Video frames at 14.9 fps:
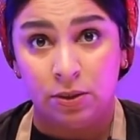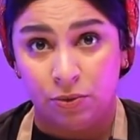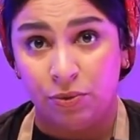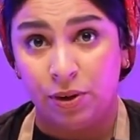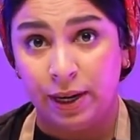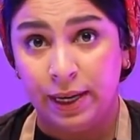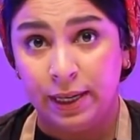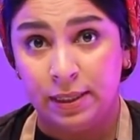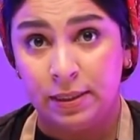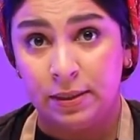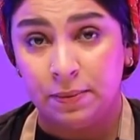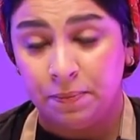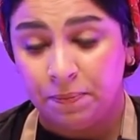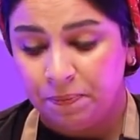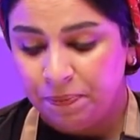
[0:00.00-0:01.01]
right?
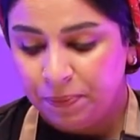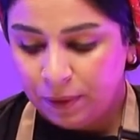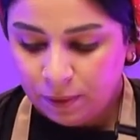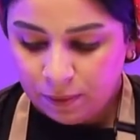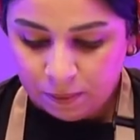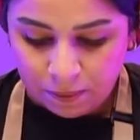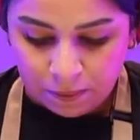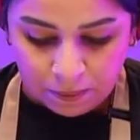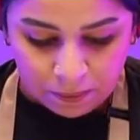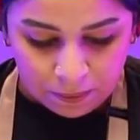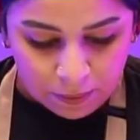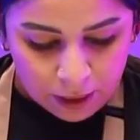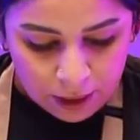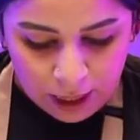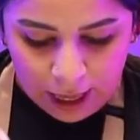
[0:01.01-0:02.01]

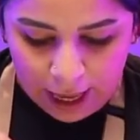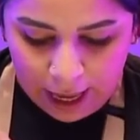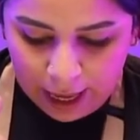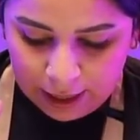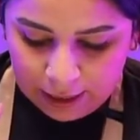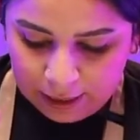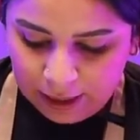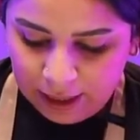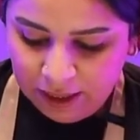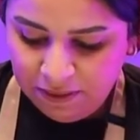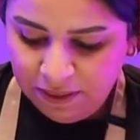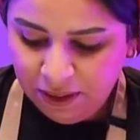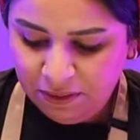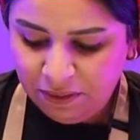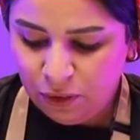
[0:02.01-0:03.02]
And
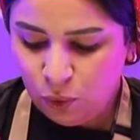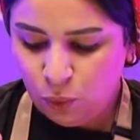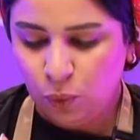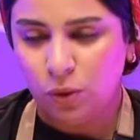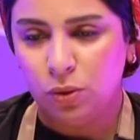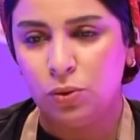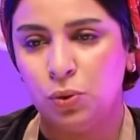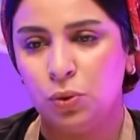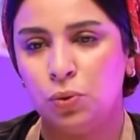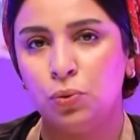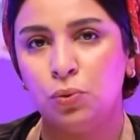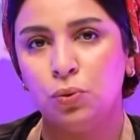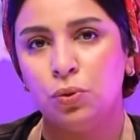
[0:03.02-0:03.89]
even if you want to